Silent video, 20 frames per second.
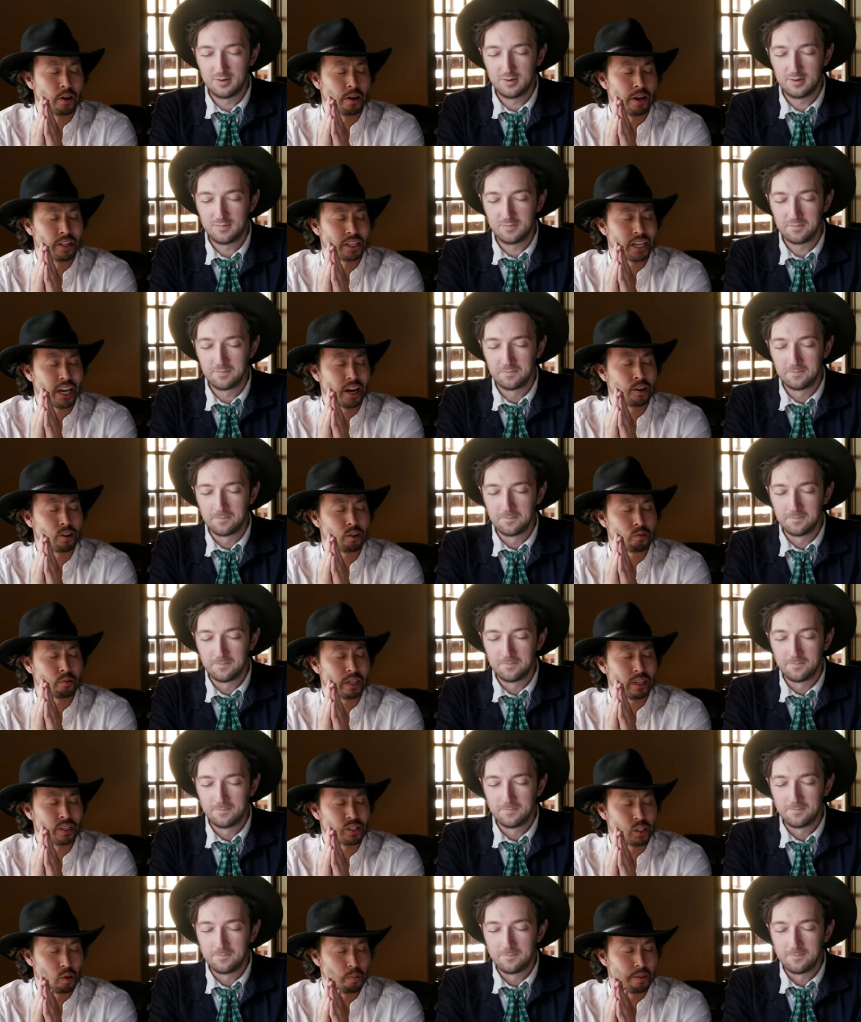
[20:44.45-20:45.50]
Speaker 1: All right, on the count of three,
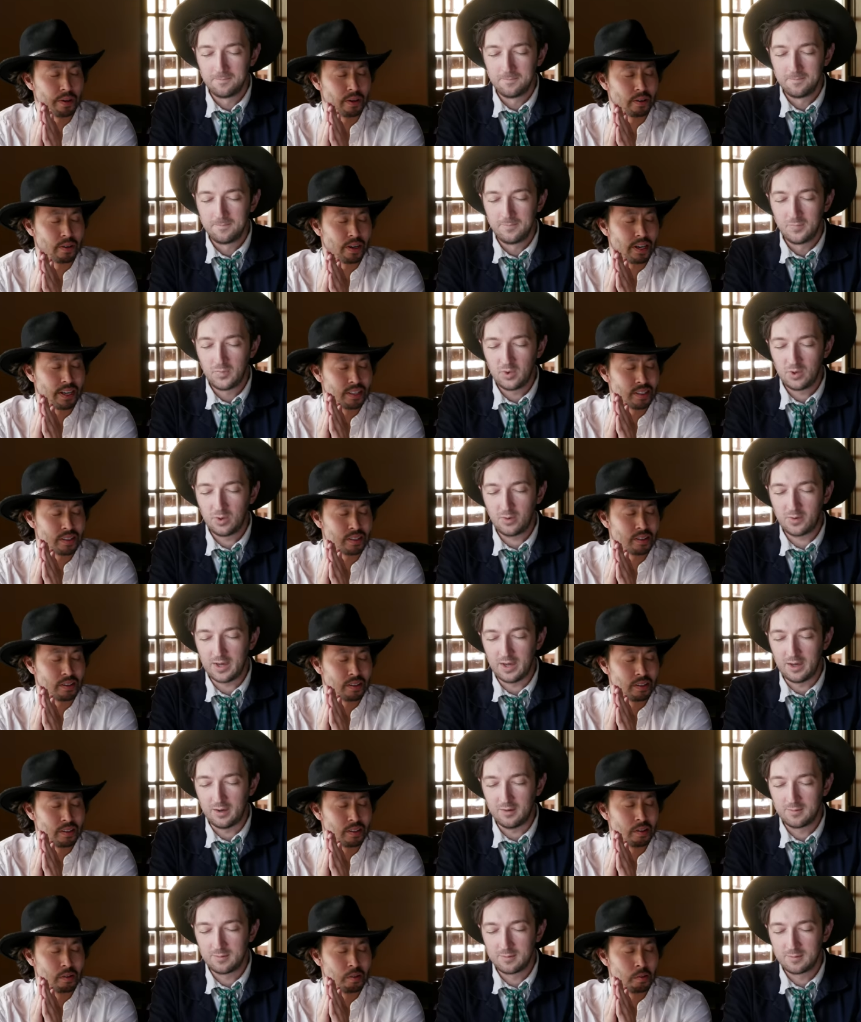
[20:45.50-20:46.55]
let's open our eyes. Okay.
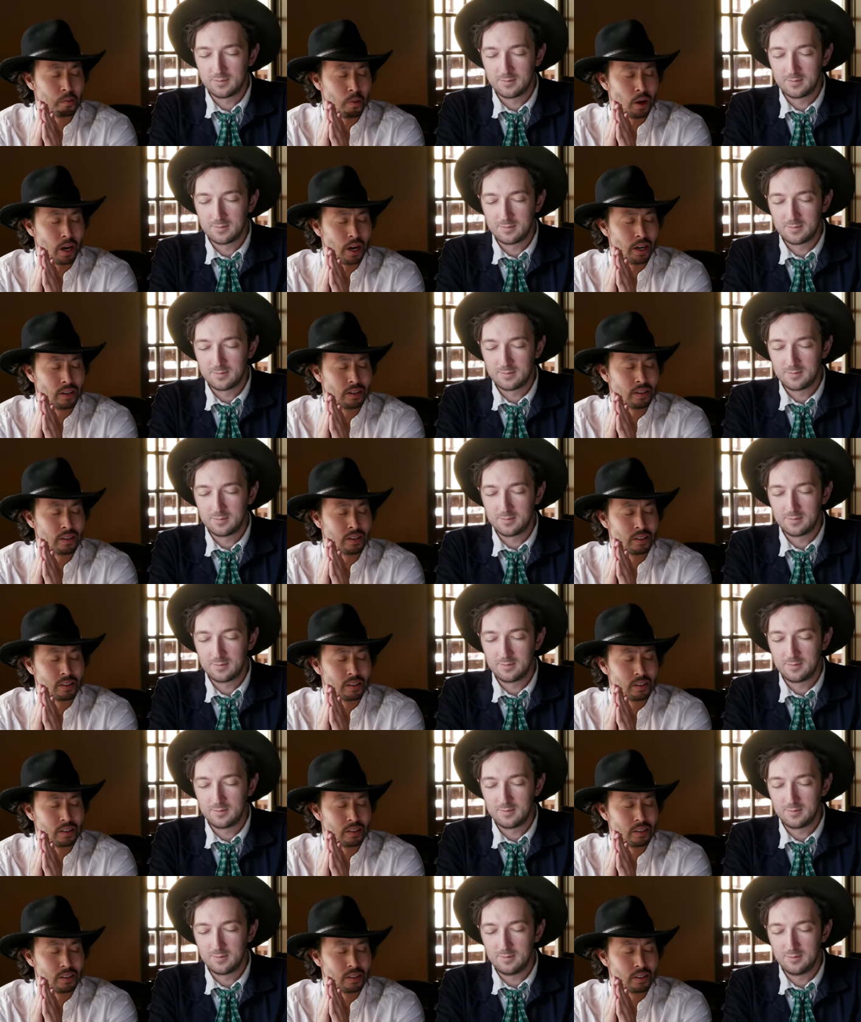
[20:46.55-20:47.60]
One,
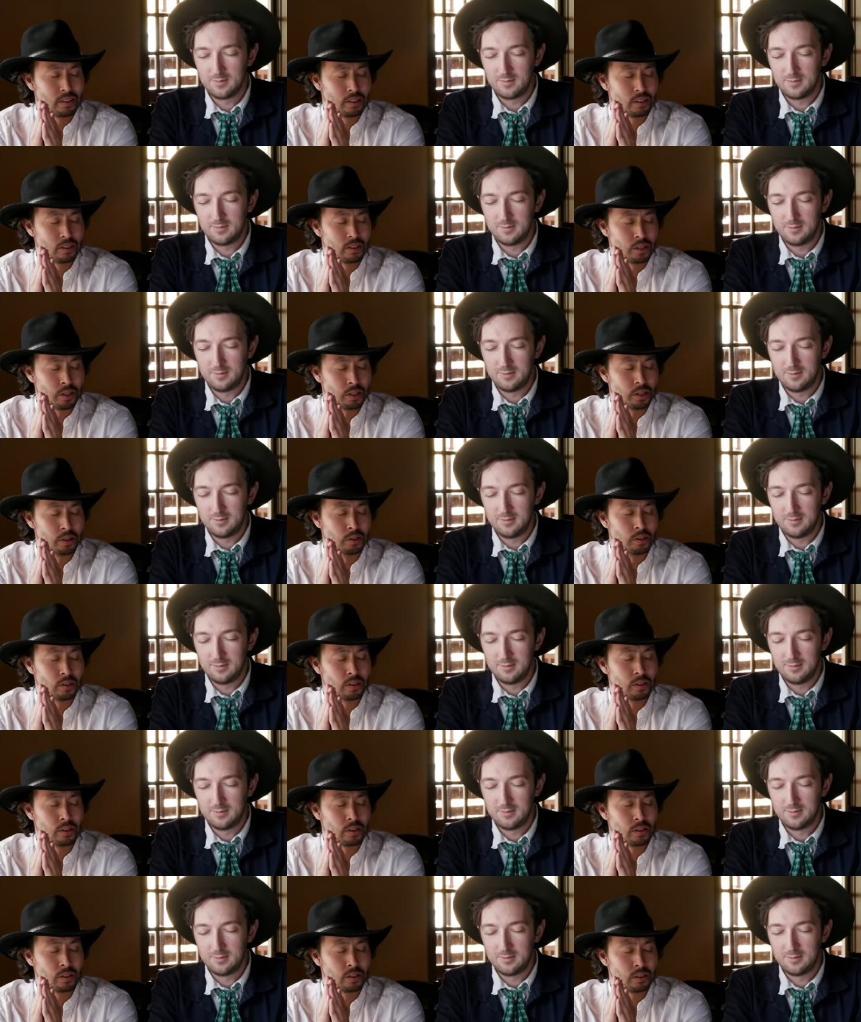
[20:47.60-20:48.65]
two,
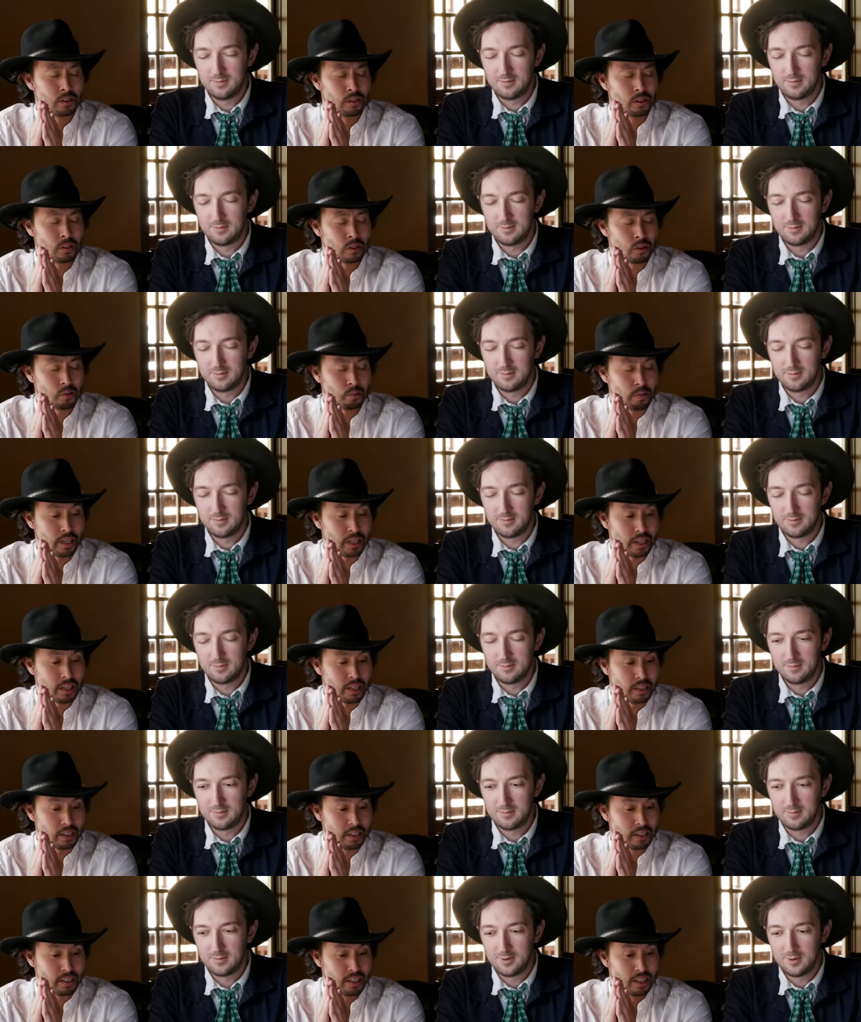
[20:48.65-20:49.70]
three.
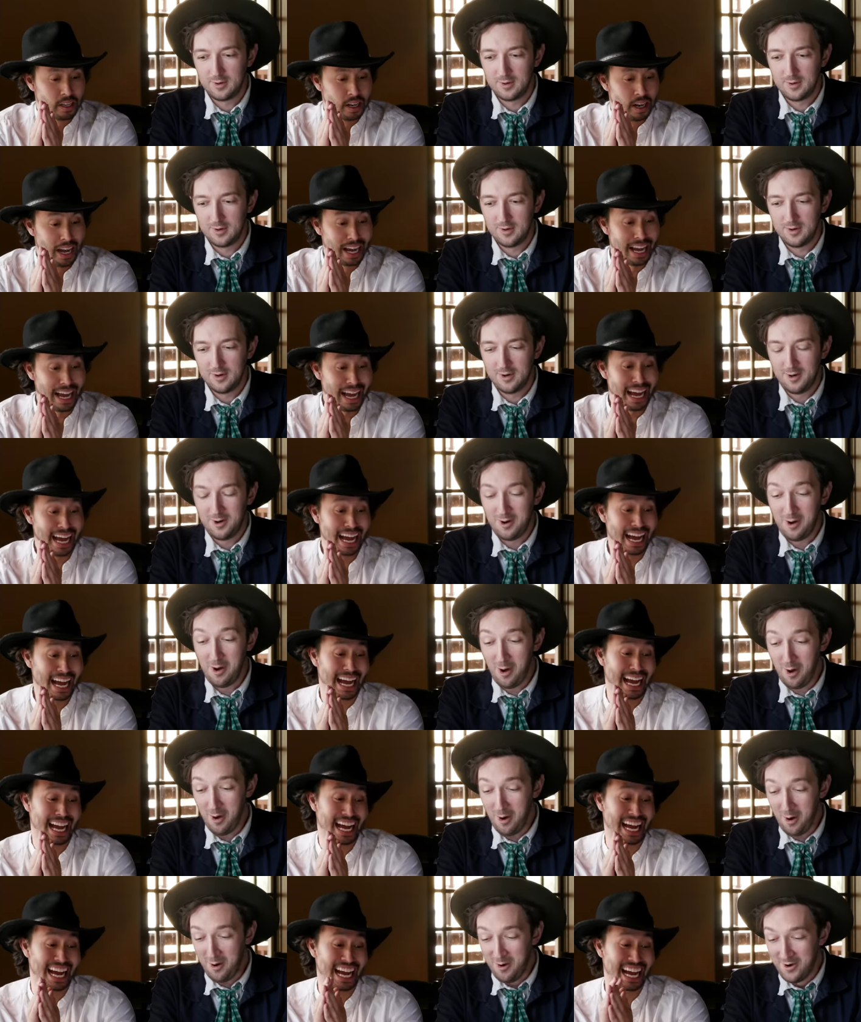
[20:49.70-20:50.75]

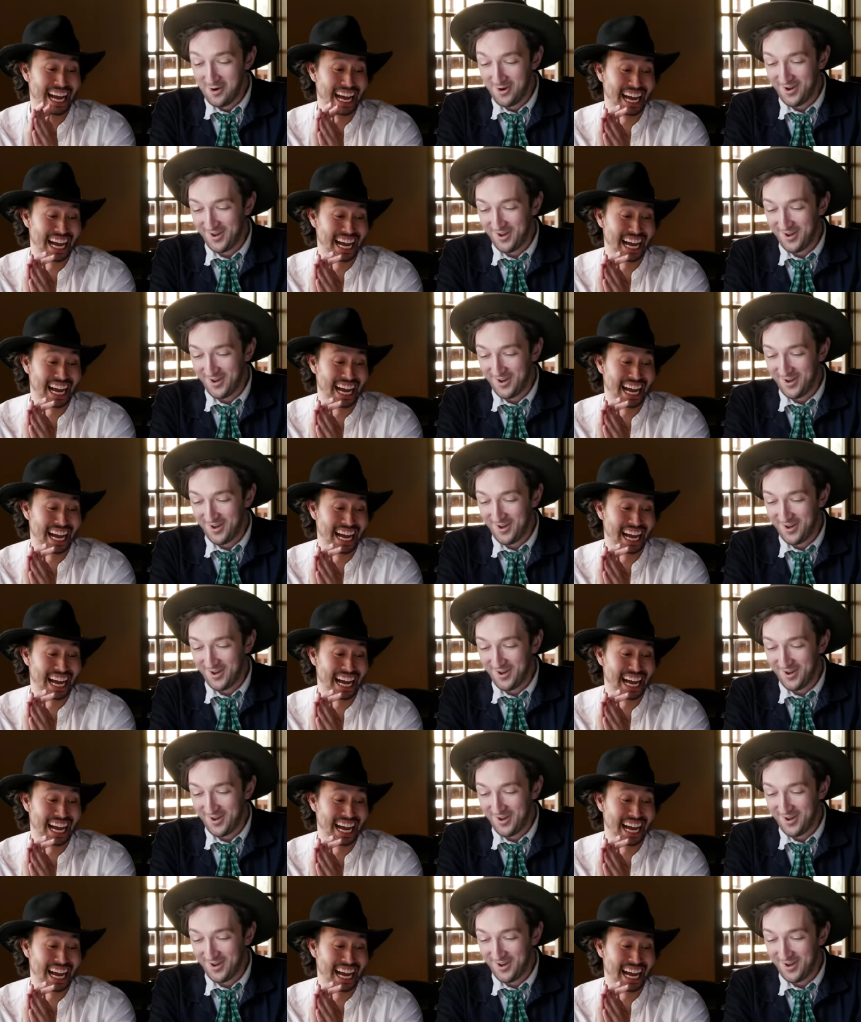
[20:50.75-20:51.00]
oh,